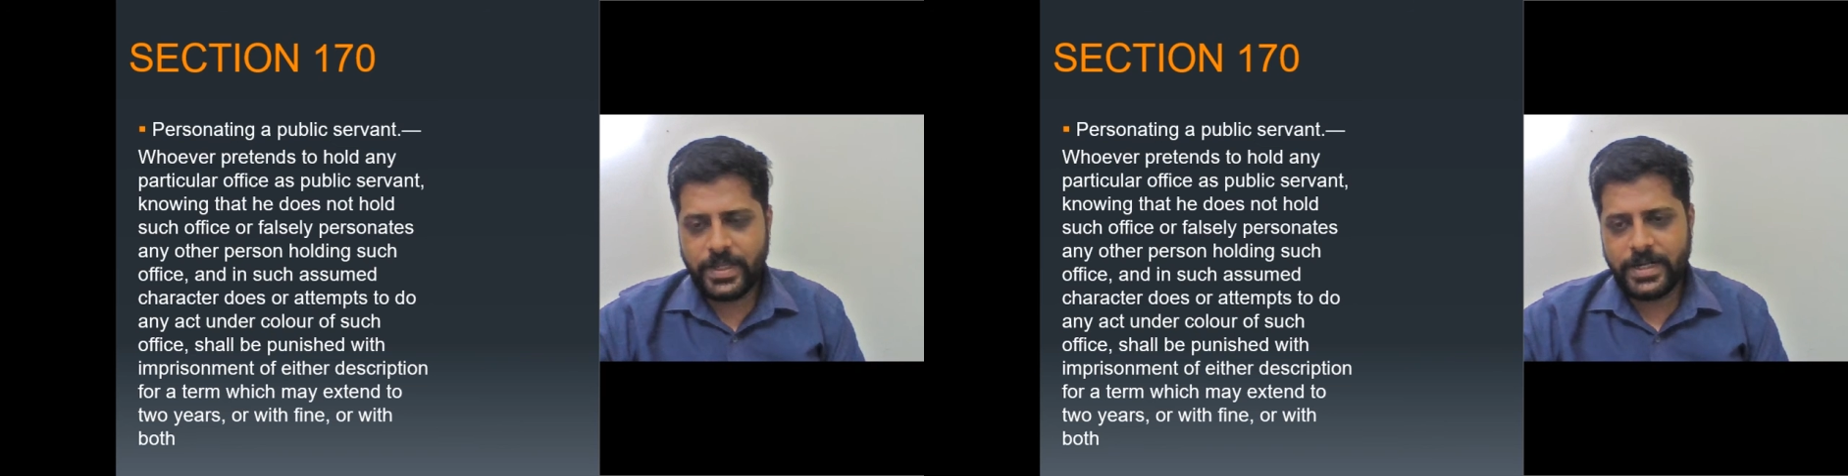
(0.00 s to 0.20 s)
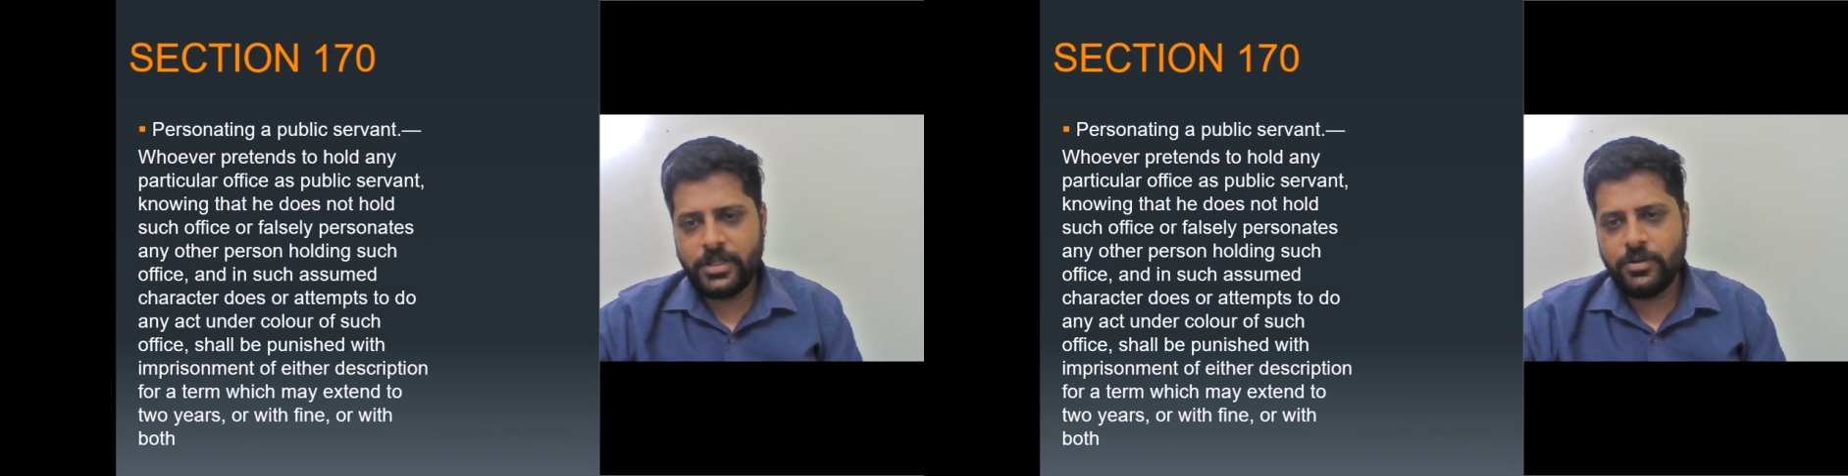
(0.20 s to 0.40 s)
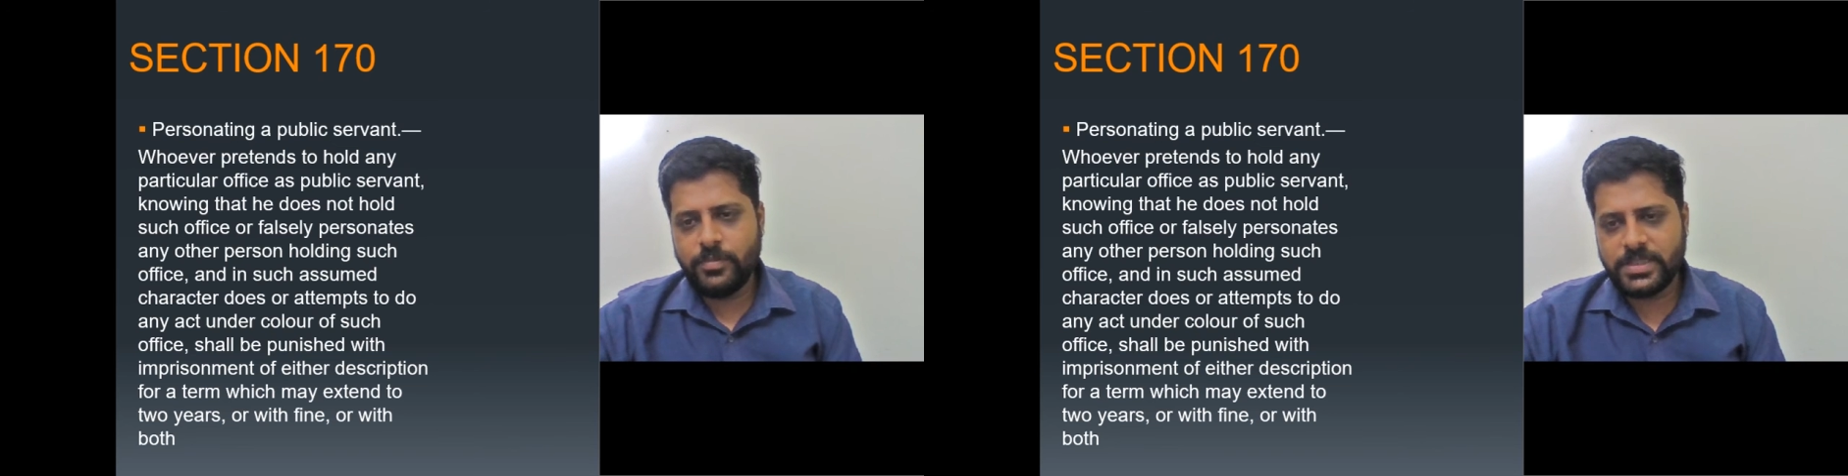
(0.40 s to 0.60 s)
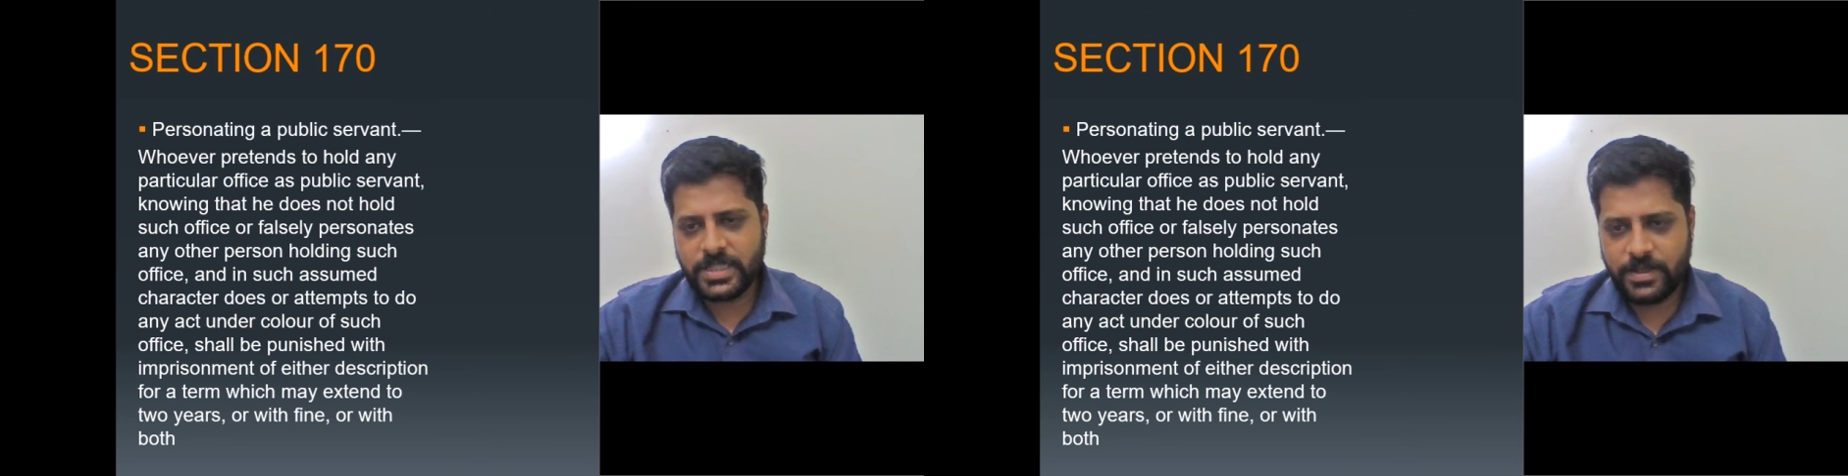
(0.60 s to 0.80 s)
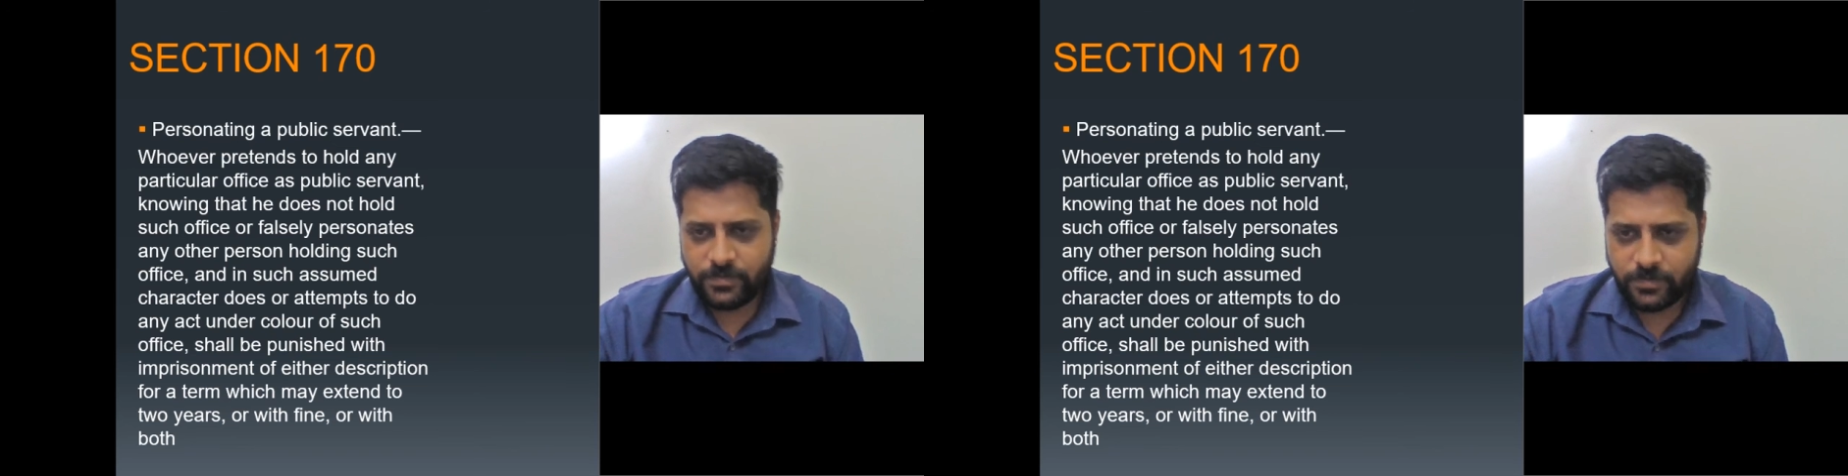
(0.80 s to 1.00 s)
that you
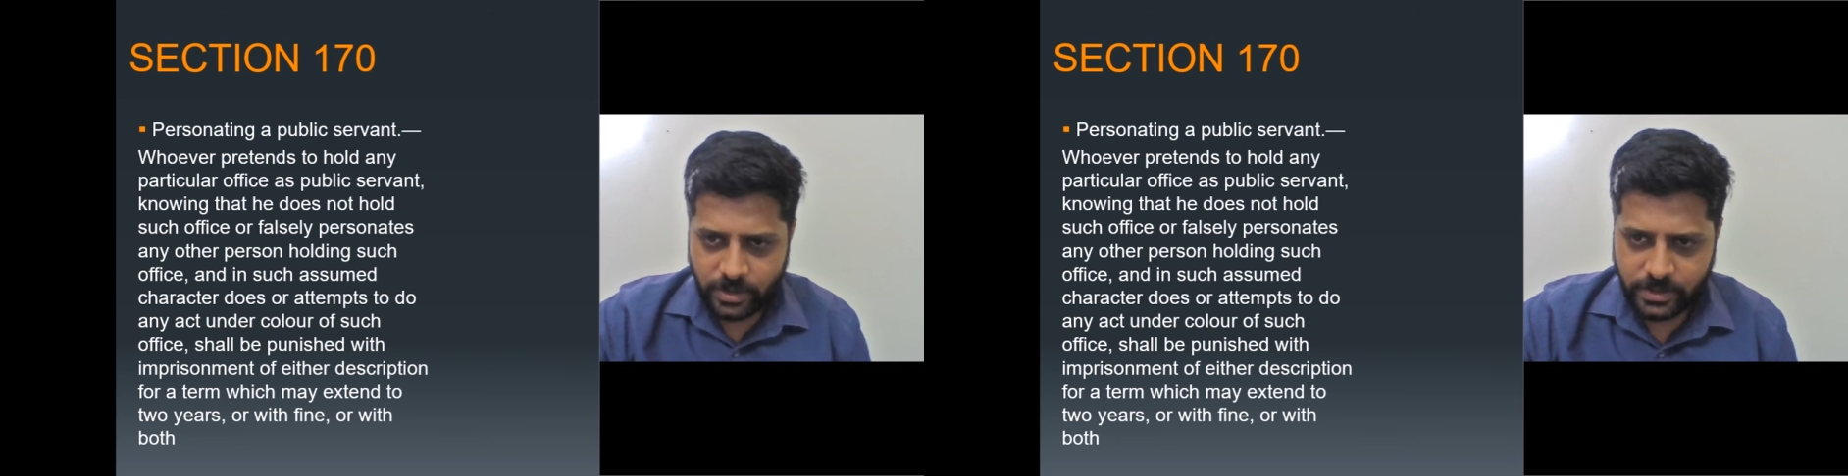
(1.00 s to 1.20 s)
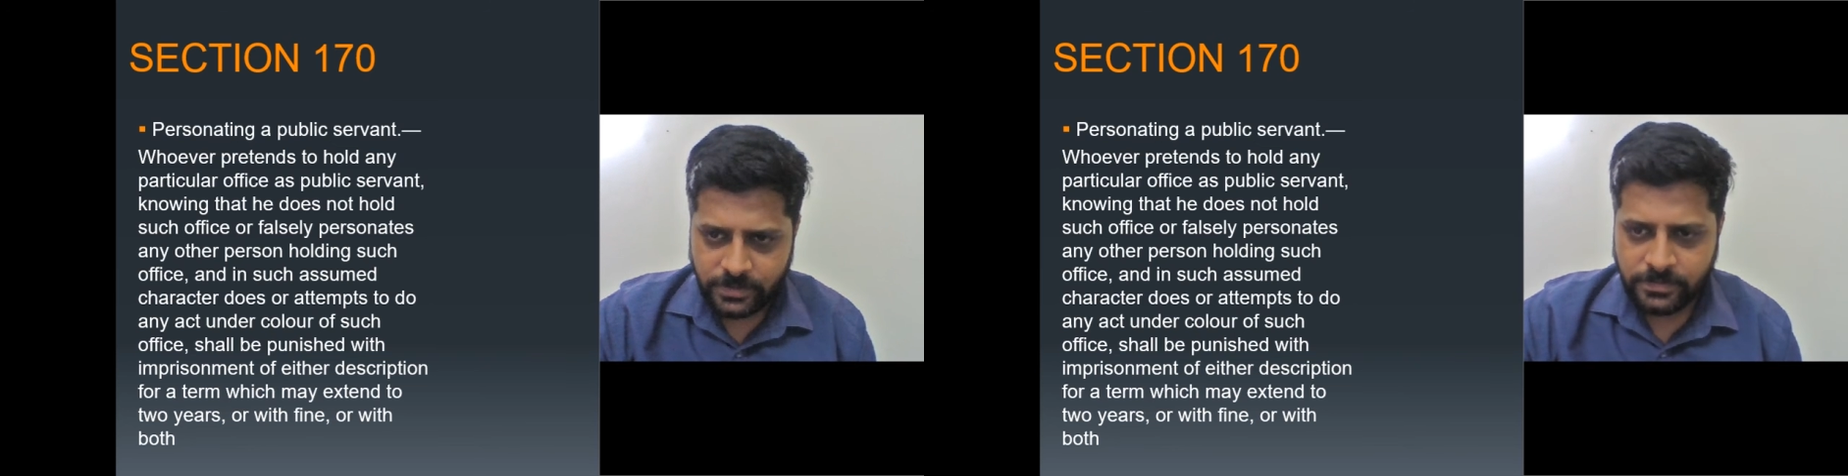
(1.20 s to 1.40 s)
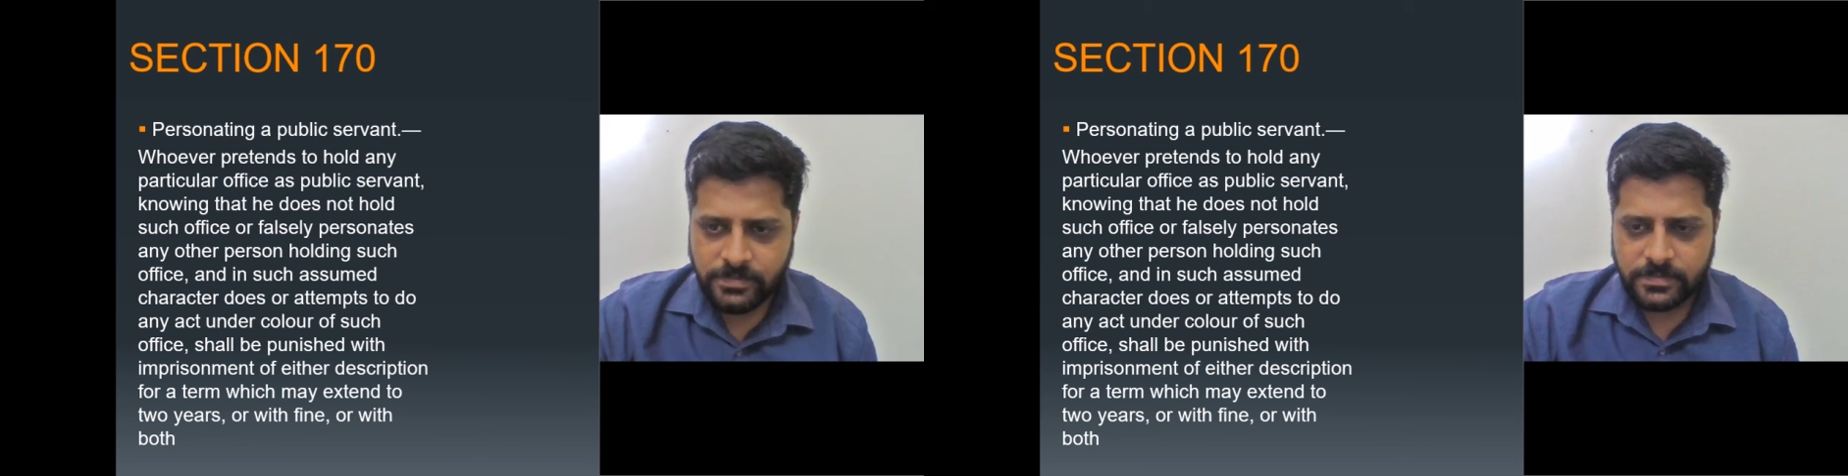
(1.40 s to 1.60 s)
must have got